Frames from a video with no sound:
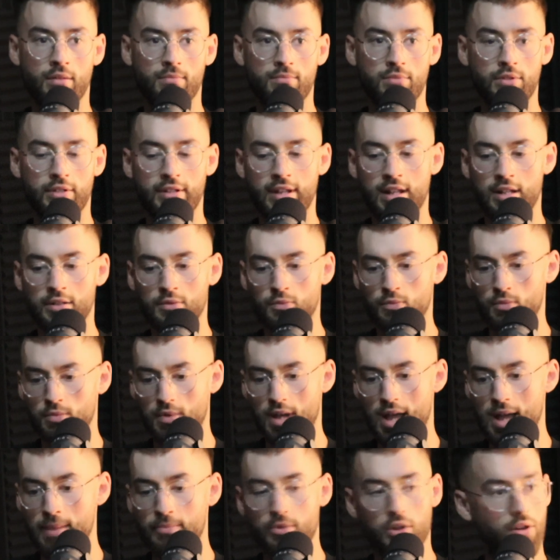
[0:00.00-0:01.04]
bloody hell,
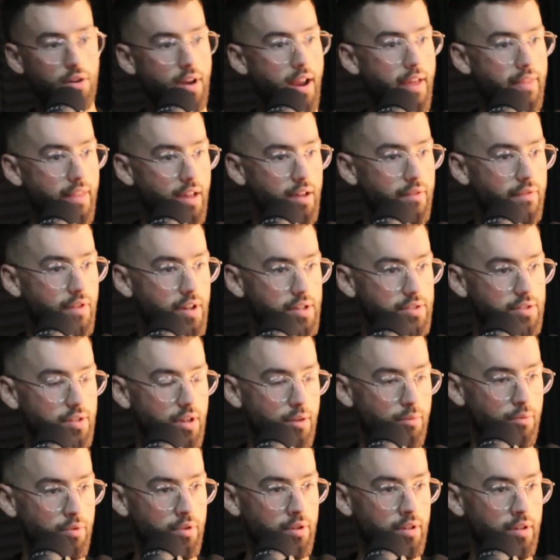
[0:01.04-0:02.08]
I'm going to look like that if I
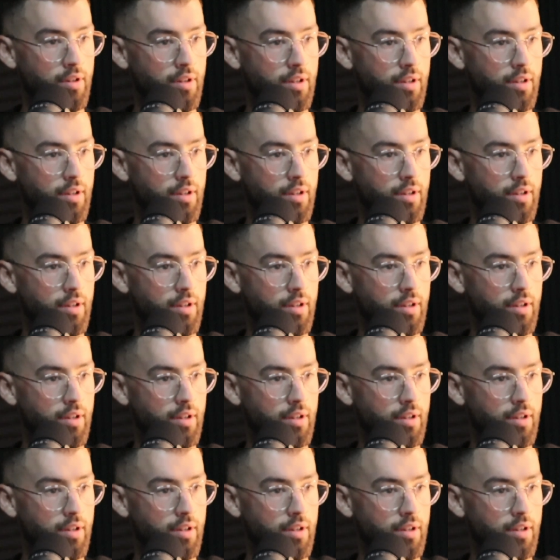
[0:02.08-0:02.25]
start running.